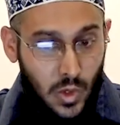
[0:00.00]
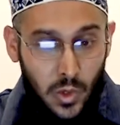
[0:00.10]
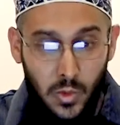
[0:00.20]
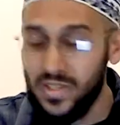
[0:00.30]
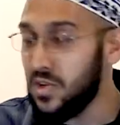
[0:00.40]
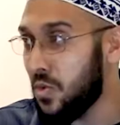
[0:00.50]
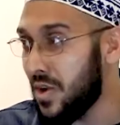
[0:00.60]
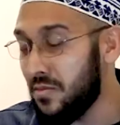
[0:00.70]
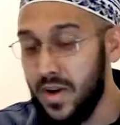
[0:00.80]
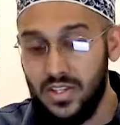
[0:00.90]
Who is a
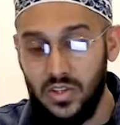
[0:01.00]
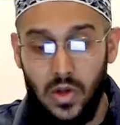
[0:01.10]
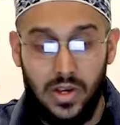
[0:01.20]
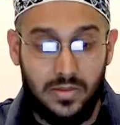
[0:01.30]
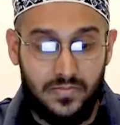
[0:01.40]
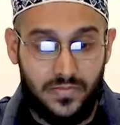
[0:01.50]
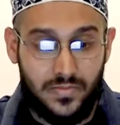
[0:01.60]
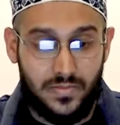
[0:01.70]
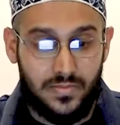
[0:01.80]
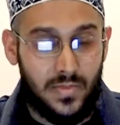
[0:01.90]
qualified scholar?
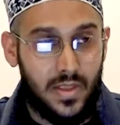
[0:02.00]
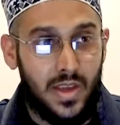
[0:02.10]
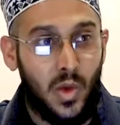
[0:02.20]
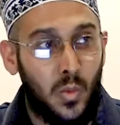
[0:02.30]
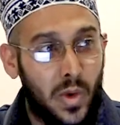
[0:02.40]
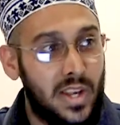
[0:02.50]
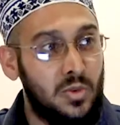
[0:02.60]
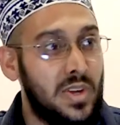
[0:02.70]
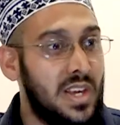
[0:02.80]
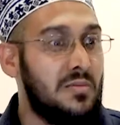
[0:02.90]
Where do
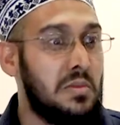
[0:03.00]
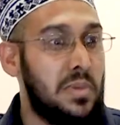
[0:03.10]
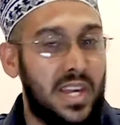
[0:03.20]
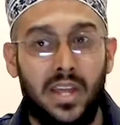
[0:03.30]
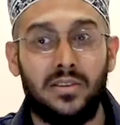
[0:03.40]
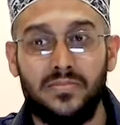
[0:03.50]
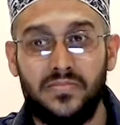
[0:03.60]
we even begin?